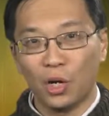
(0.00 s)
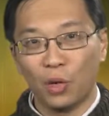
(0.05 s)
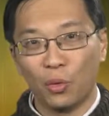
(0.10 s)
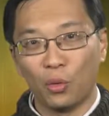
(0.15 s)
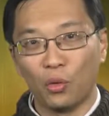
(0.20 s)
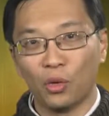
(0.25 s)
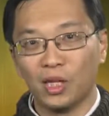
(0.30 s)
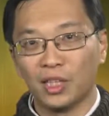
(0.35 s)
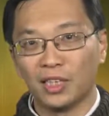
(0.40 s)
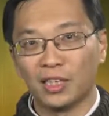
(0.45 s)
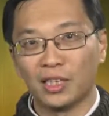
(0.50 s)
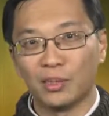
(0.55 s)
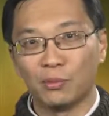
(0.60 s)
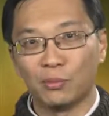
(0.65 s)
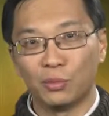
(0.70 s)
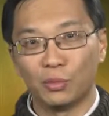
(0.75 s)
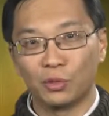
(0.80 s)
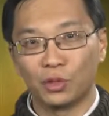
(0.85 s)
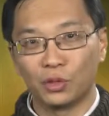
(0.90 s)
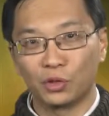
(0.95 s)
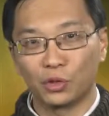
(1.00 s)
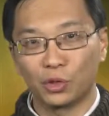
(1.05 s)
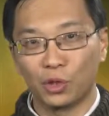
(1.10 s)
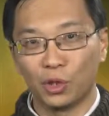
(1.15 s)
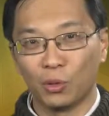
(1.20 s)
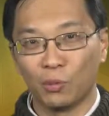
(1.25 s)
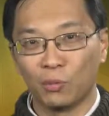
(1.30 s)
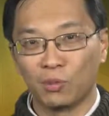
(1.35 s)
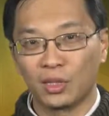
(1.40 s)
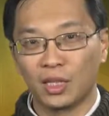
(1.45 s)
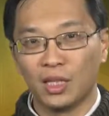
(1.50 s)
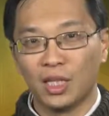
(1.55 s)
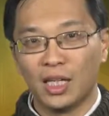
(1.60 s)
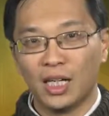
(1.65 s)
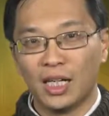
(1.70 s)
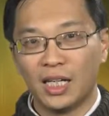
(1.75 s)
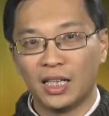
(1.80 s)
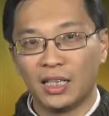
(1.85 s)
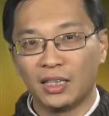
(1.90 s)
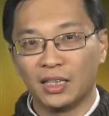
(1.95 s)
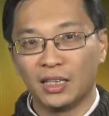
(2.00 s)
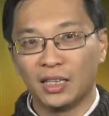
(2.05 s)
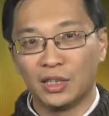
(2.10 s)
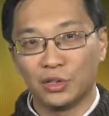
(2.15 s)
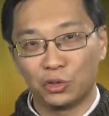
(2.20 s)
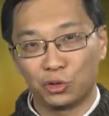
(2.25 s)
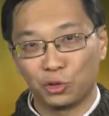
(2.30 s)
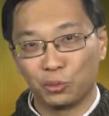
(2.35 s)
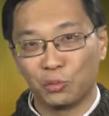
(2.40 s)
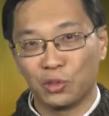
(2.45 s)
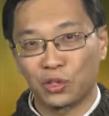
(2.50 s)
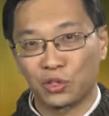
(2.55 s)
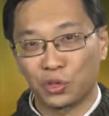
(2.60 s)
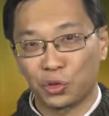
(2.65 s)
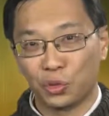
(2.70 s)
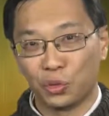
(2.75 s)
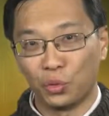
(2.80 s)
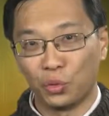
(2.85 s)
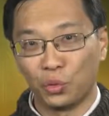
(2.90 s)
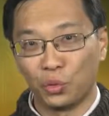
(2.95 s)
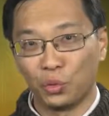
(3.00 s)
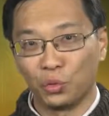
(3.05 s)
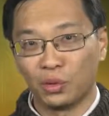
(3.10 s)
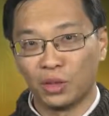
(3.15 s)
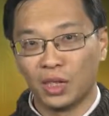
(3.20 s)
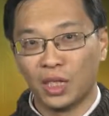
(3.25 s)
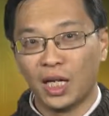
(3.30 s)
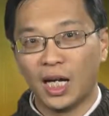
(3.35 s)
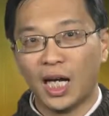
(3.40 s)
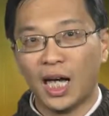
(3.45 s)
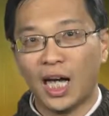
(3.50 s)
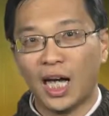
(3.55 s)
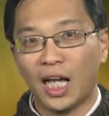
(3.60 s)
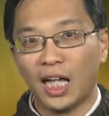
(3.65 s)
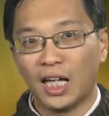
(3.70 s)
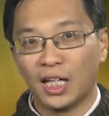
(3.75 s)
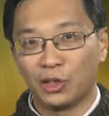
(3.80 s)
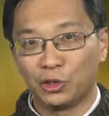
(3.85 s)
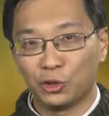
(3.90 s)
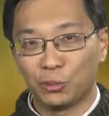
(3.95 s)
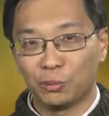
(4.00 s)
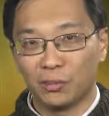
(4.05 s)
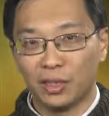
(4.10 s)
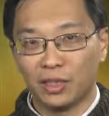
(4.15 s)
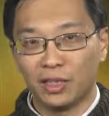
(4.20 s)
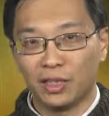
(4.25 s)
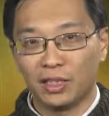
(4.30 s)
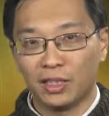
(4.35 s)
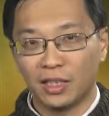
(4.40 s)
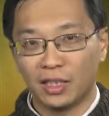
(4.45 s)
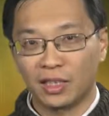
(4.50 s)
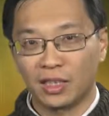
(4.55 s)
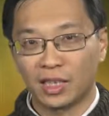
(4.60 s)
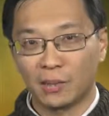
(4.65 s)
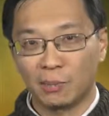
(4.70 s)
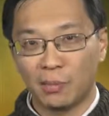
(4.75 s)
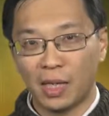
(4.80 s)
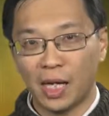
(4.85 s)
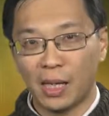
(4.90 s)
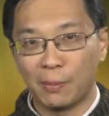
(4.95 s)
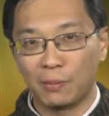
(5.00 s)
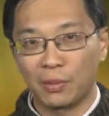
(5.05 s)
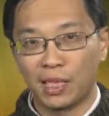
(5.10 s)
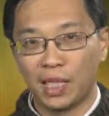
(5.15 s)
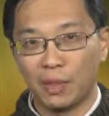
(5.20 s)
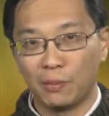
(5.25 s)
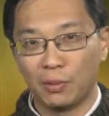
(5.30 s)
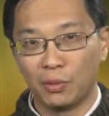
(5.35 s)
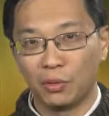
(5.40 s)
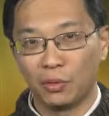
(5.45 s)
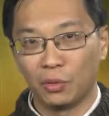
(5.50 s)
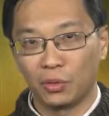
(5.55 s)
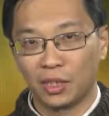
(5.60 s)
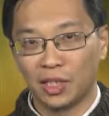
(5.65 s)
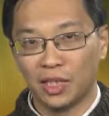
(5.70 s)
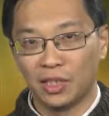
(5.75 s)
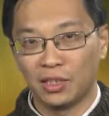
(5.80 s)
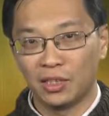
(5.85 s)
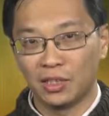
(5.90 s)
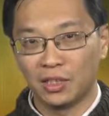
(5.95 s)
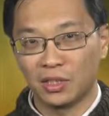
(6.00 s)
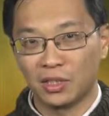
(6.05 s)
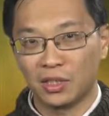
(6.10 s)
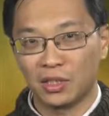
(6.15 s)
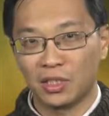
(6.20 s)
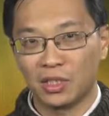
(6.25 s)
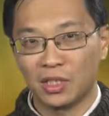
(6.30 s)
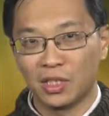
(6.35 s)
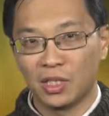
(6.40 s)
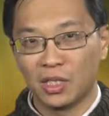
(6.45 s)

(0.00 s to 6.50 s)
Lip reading: or in a modern terms, an instrument called electromagnetic pipe cable locators,